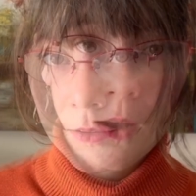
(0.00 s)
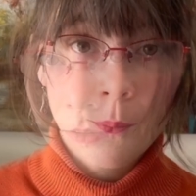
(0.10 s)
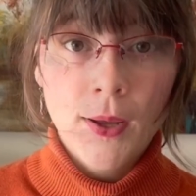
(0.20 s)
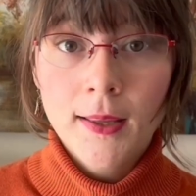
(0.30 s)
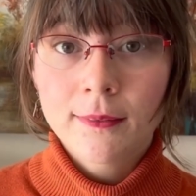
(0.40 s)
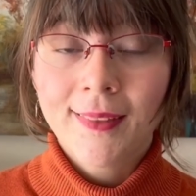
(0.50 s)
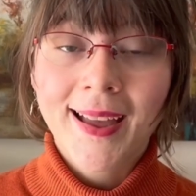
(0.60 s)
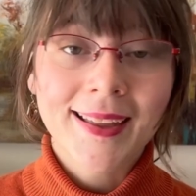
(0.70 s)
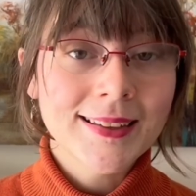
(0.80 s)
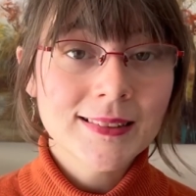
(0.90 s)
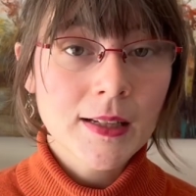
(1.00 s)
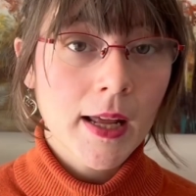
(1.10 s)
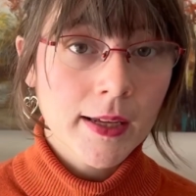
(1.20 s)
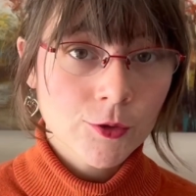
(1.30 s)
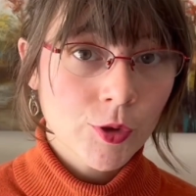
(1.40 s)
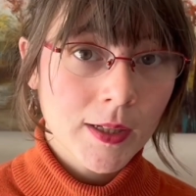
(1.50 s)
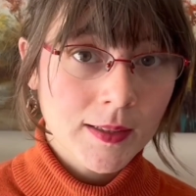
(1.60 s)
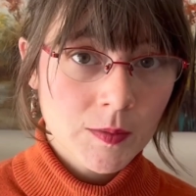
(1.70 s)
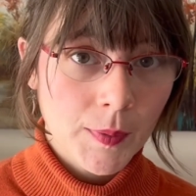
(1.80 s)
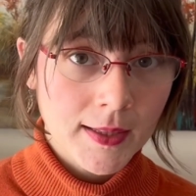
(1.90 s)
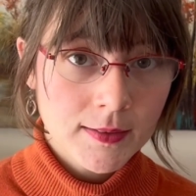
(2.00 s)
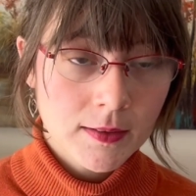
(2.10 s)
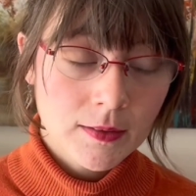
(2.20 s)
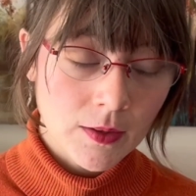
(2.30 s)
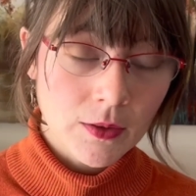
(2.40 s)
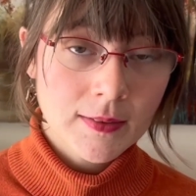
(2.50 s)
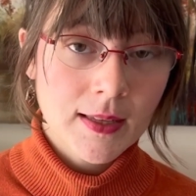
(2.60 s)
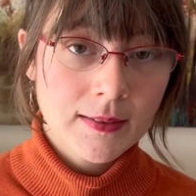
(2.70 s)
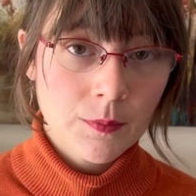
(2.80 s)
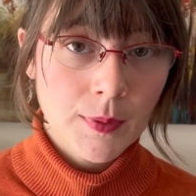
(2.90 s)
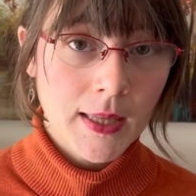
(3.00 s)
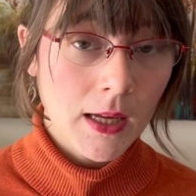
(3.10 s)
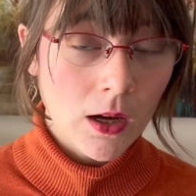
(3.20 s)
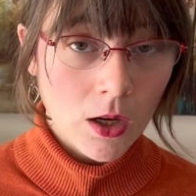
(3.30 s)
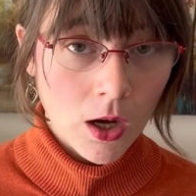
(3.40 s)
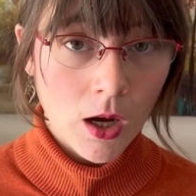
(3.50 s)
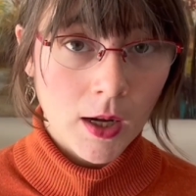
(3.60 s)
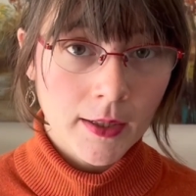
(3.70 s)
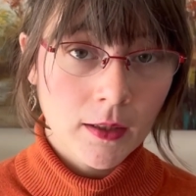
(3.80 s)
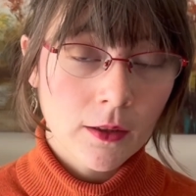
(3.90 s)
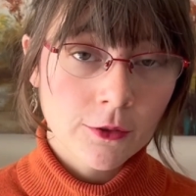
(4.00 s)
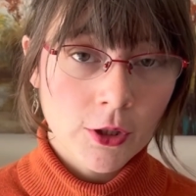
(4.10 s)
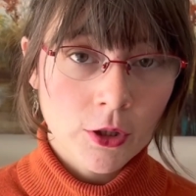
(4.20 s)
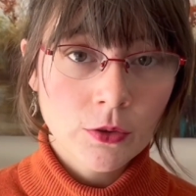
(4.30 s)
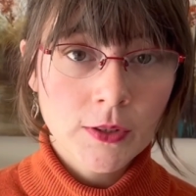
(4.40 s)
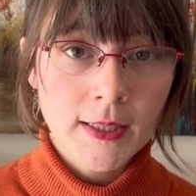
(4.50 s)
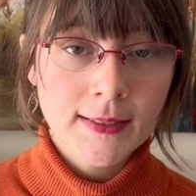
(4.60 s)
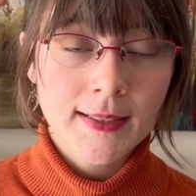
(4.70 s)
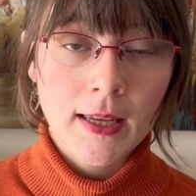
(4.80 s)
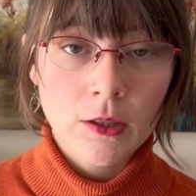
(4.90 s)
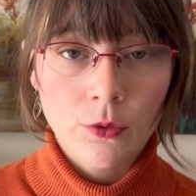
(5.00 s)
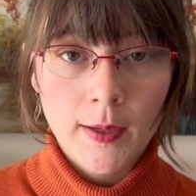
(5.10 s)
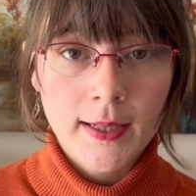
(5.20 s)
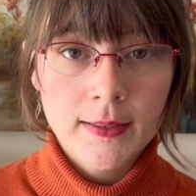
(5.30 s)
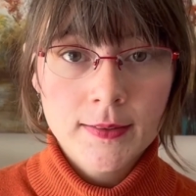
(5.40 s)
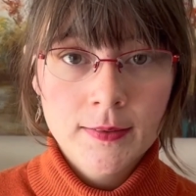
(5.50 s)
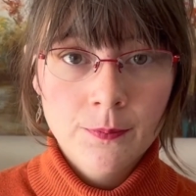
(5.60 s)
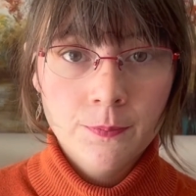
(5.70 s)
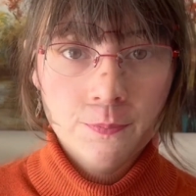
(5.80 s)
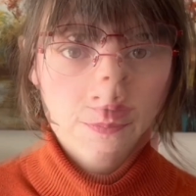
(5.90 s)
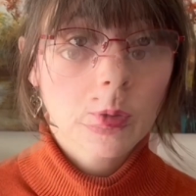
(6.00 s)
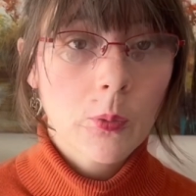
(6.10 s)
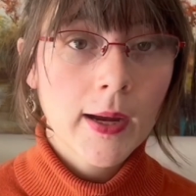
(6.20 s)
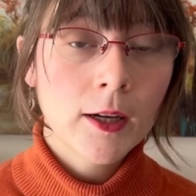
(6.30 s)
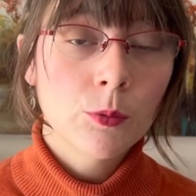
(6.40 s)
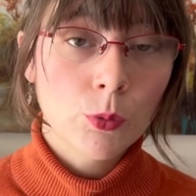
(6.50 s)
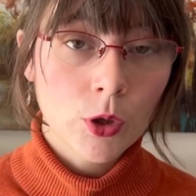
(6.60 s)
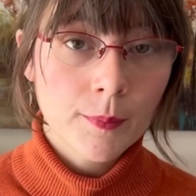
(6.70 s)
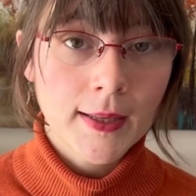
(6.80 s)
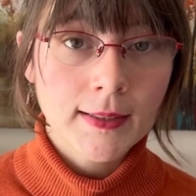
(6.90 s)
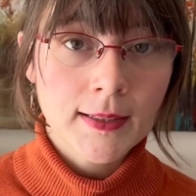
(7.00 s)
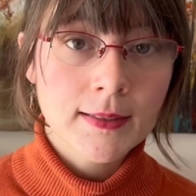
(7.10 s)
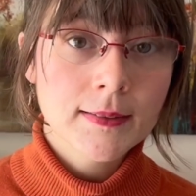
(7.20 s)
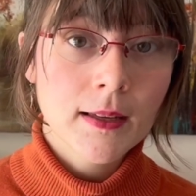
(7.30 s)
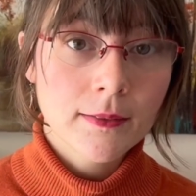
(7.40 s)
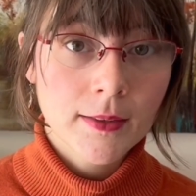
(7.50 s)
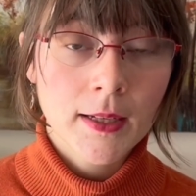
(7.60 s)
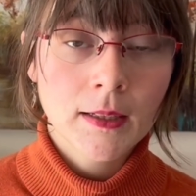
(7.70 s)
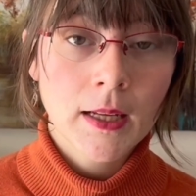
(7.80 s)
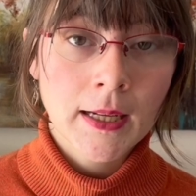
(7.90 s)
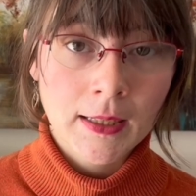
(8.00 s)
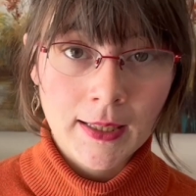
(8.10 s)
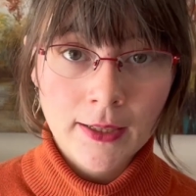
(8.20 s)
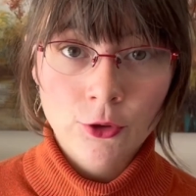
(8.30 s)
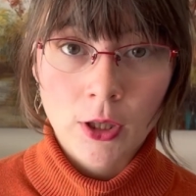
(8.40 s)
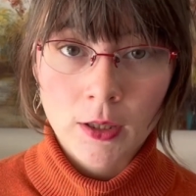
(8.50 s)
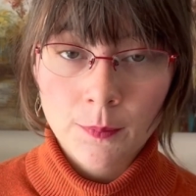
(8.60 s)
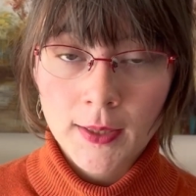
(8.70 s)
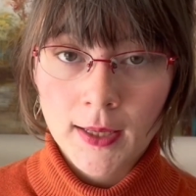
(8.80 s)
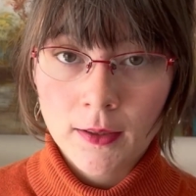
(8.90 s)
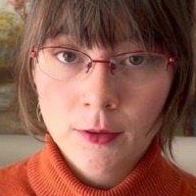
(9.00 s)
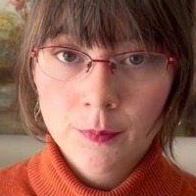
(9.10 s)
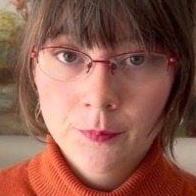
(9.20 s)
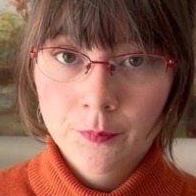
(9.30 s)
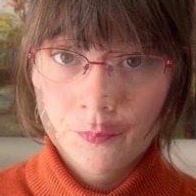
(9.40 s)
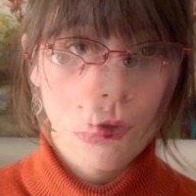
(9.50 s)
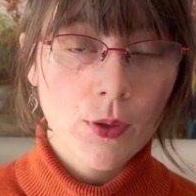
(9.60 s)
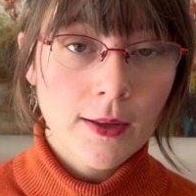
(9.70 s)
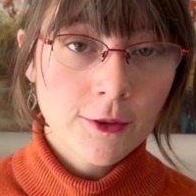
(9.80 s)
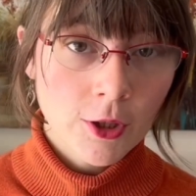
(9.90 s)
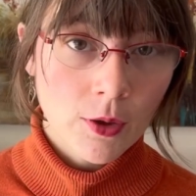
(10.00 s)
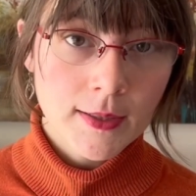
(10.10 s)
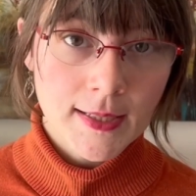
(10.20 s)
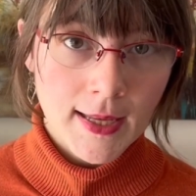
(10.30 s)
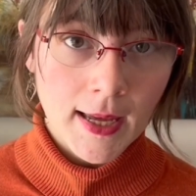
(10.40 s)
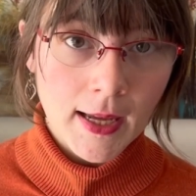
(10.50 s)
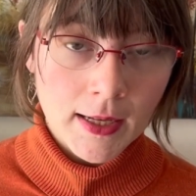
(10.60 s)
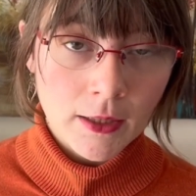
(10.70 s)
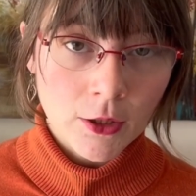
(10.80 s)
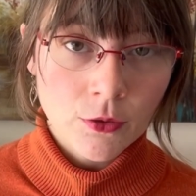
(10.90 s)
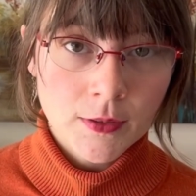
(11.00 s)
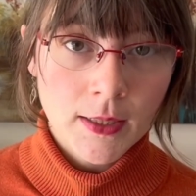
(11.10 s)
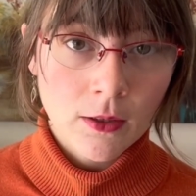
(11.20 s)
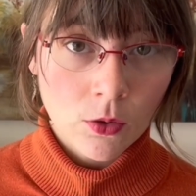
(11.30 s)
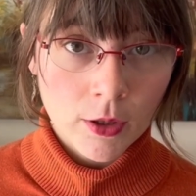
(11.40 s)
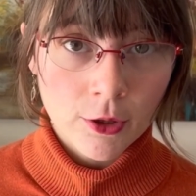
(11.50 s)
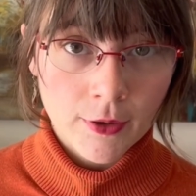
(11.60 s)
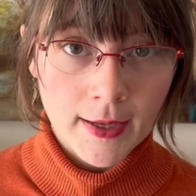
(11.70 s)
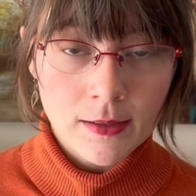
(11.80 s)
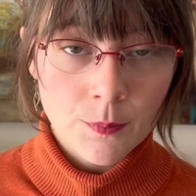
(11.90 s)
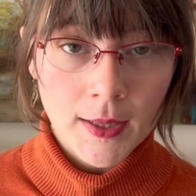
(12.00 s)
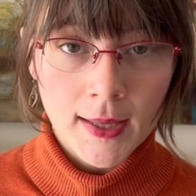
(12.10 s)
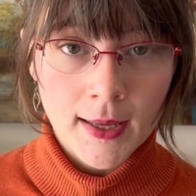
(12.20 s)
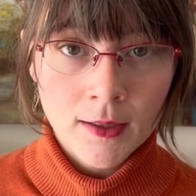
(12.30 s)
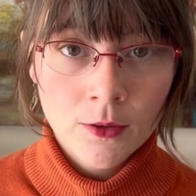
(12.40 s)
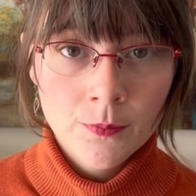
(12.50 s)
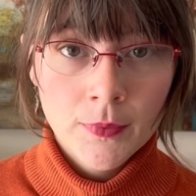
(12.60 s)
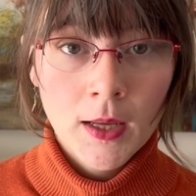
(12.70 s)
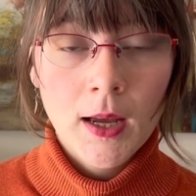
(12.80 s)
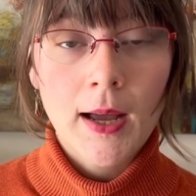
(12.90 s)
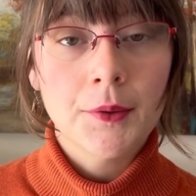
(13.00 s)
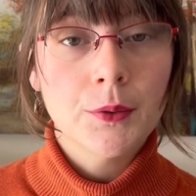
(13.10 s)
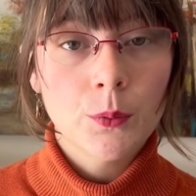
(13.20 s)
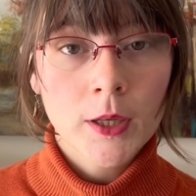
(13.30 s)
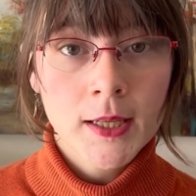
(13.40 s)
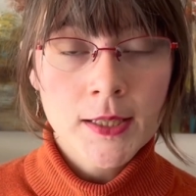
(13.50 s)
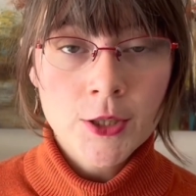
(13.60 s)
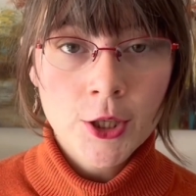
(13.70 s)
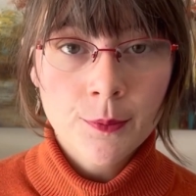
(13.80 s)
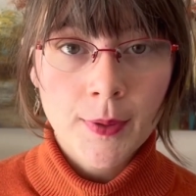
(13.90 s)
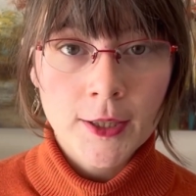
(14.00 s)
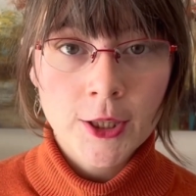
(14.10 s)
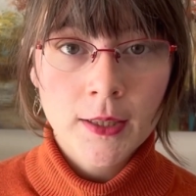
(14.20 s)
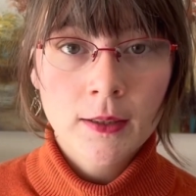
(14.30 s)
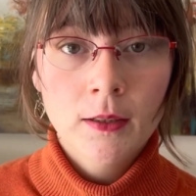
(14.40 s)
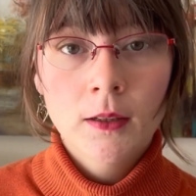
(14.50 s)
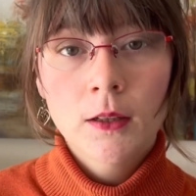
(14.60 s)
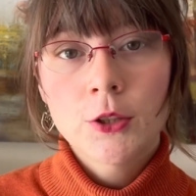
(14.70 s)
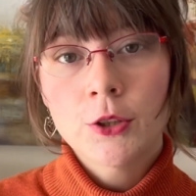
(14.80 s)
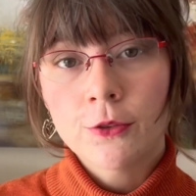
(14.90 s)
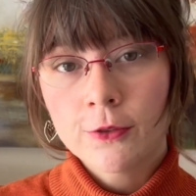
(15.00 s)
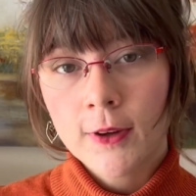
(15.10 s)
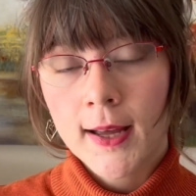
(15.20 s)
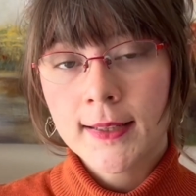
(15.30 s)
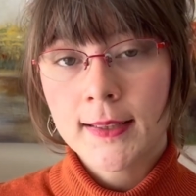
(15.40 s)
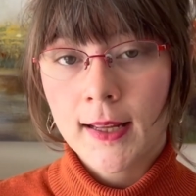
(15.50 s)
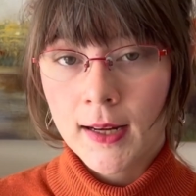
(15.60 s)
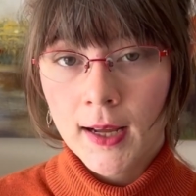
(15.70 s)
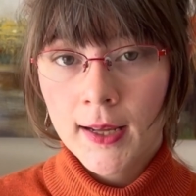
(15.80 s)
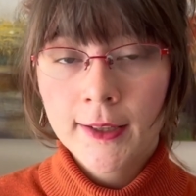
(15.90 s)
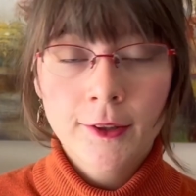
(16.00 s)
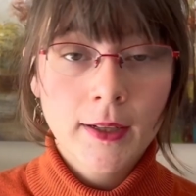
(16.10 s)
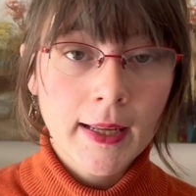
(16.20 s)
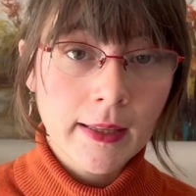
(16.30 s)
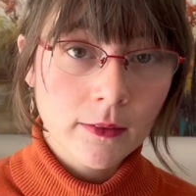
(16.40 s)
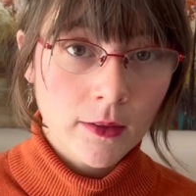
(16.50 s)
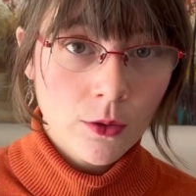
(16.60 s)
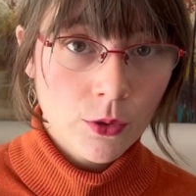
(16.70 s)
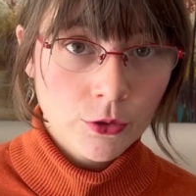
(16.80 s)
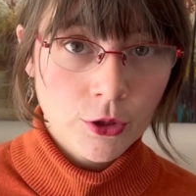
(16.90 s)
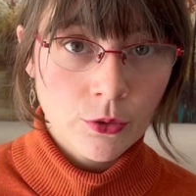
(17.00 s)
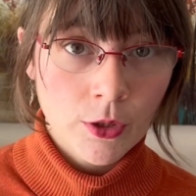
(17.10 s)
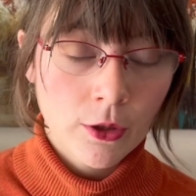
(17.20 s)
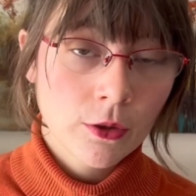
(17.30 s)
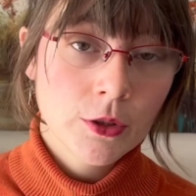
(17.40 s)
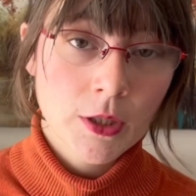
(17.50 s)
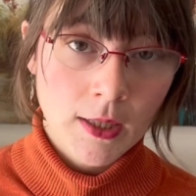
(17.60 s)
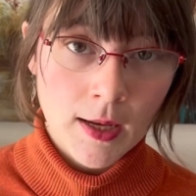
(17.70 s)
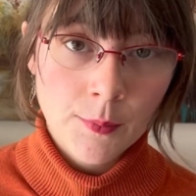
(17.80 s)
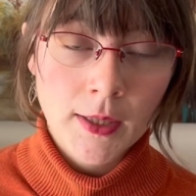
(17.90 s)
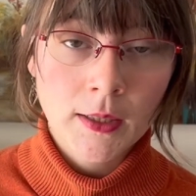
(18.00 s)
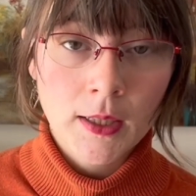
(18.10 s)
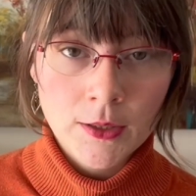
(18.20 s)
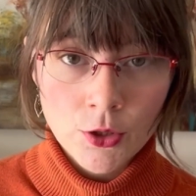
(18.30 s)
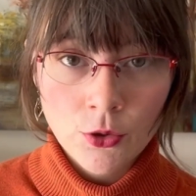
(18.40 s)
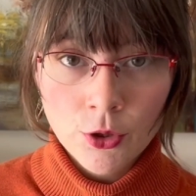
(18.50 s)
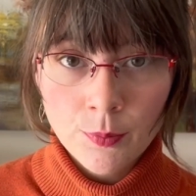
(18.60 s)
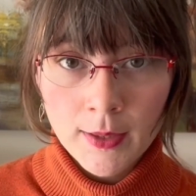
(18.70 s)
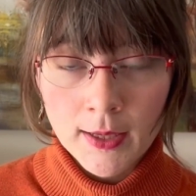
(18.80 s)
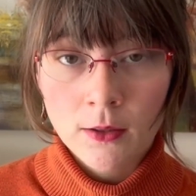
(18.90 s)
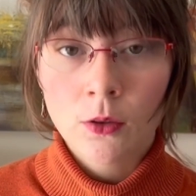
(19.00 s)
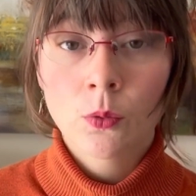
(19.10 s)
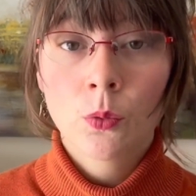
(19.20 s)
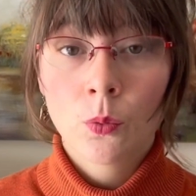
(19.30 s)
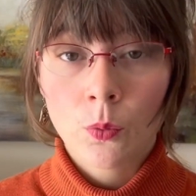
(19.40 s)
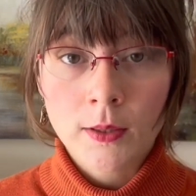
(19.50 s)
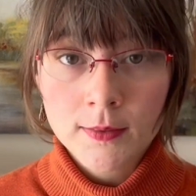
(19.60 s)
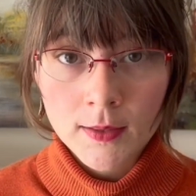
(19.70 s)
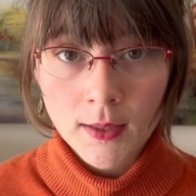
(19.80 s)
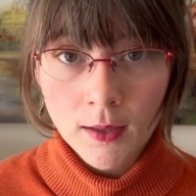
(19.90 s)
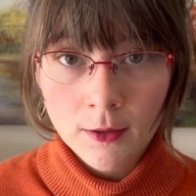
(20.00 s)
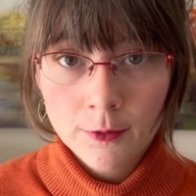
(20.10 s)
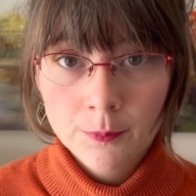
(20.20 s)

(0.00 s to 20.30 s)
But that is an extra expense, so this ends up being a con of acoustics and grands. They require more maintenance than an electronic piano. So if you're going to get an acoustic or a grand piano, I would work into your budget to find and hire a local tuner to come in and tune your piano once a year.